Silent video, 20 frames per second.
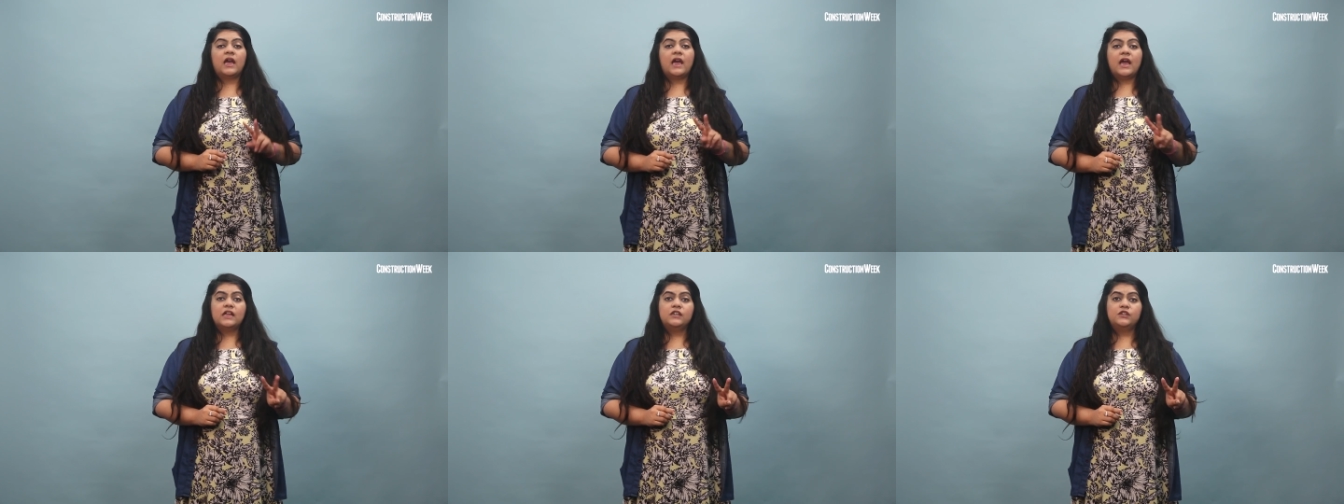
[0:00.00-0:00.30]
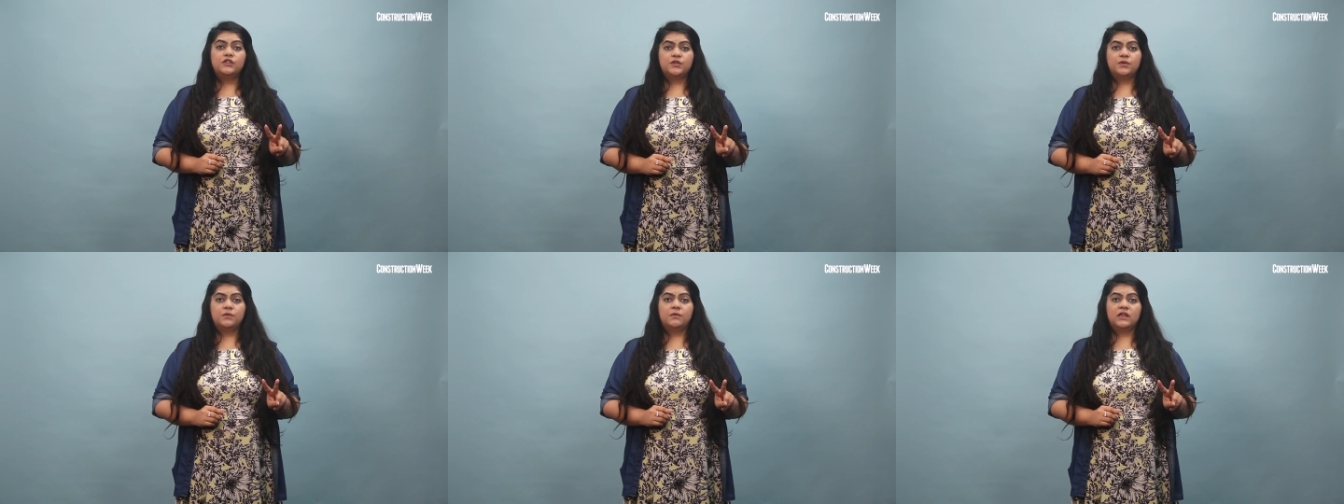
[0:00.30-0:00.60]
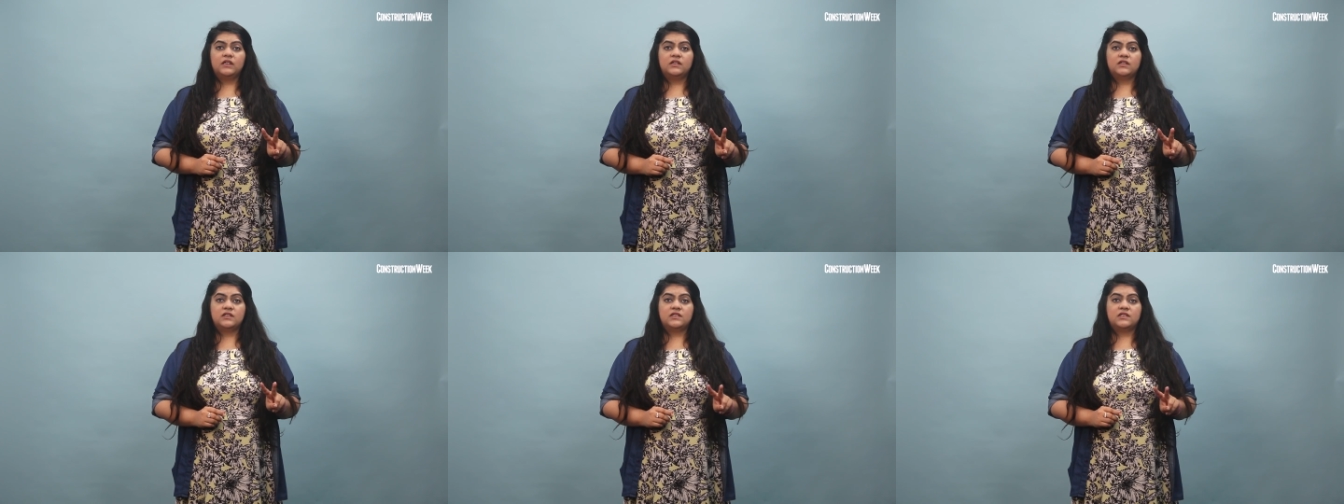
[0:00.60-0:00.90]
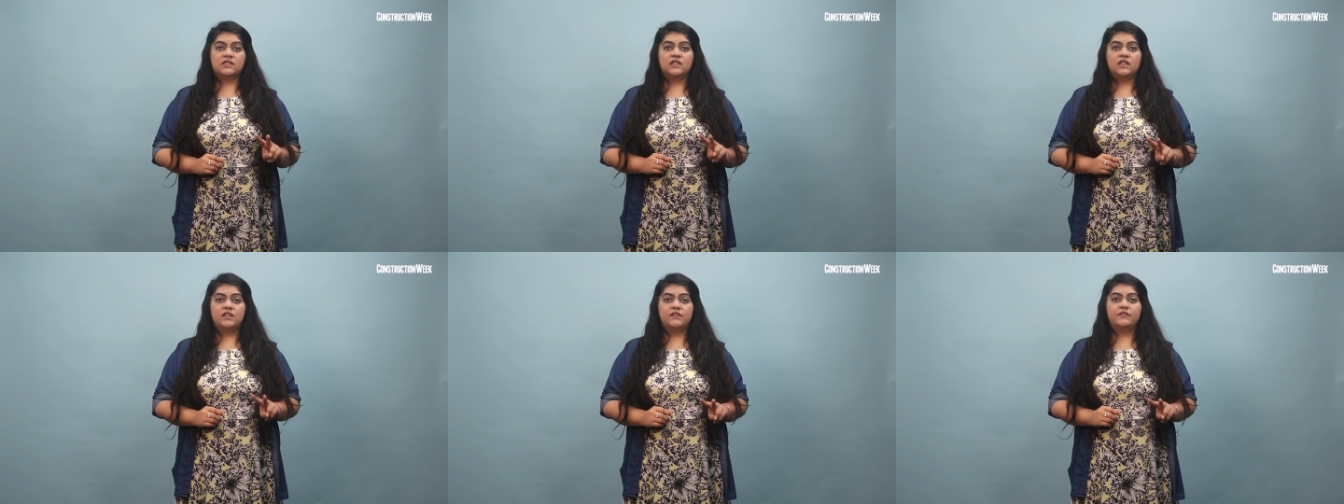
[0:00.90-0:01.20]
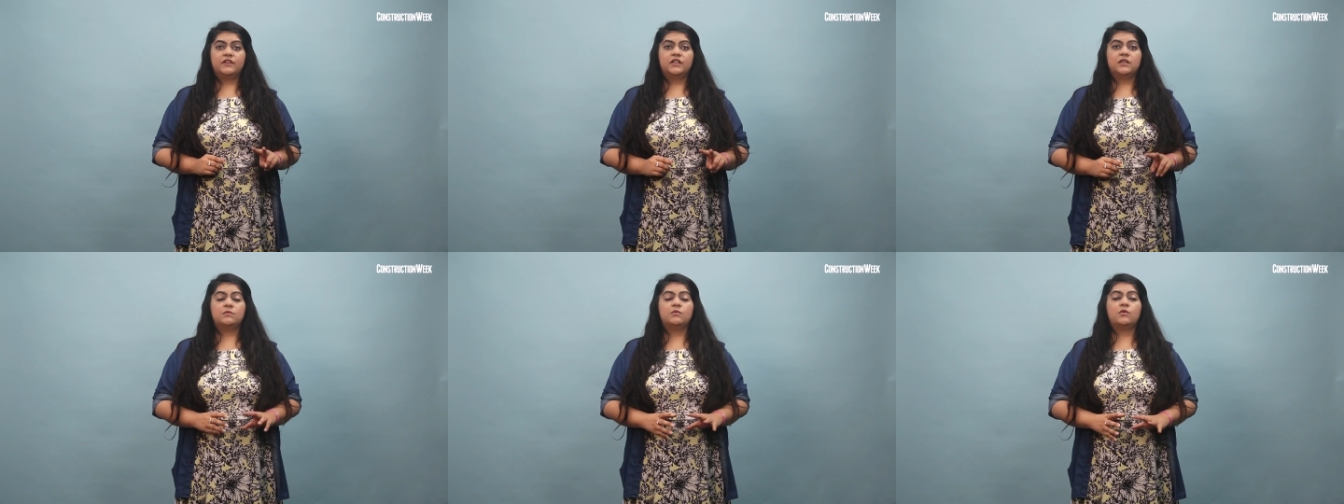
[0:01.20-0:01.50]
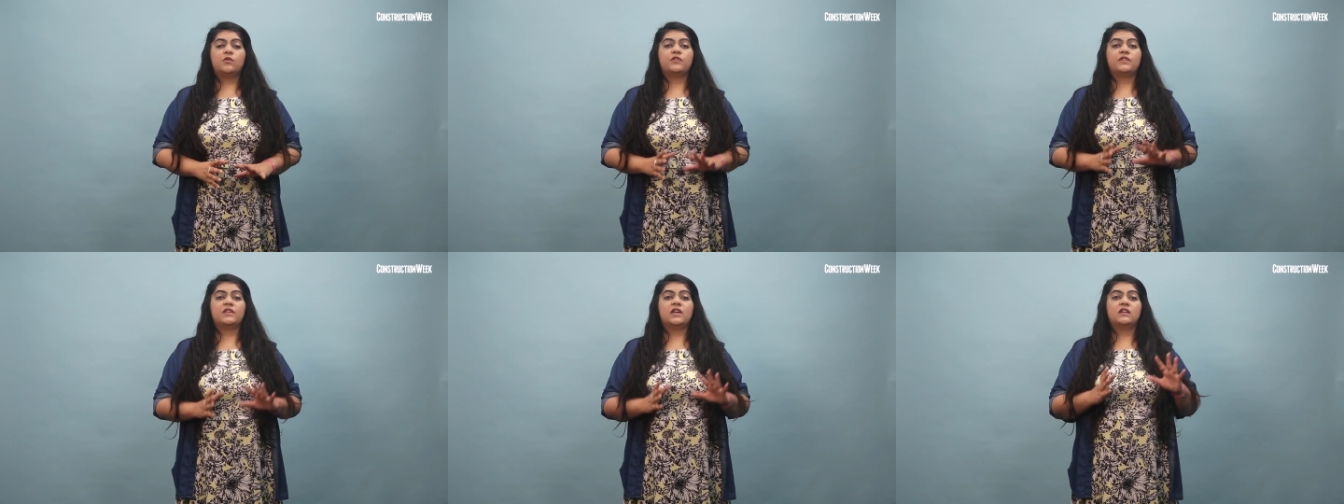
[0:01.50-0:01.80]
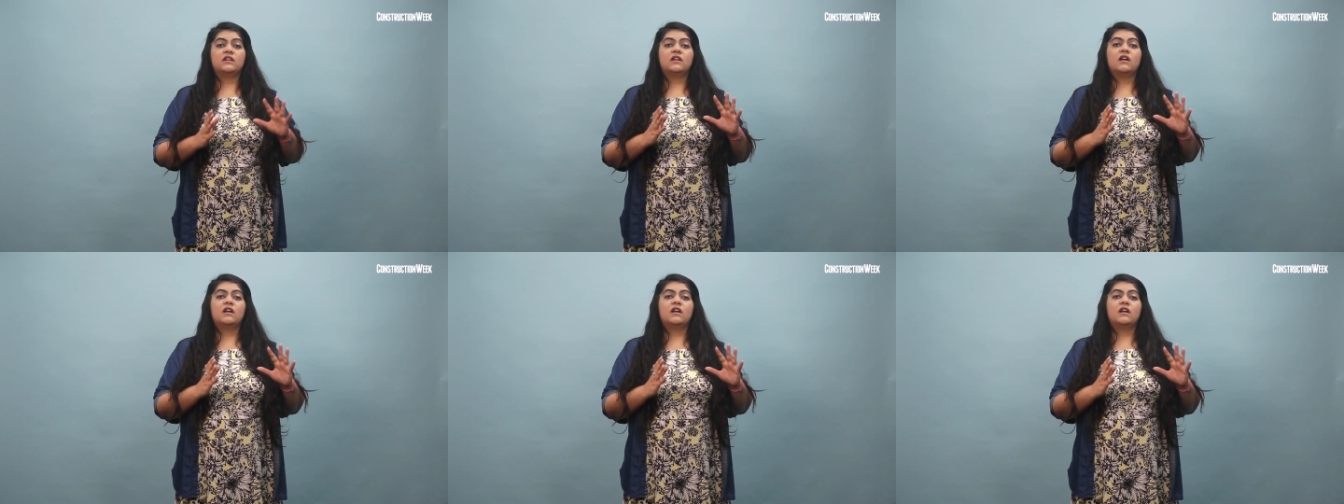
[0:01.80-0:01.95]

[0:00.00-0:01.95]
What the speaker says: and two others delivered more than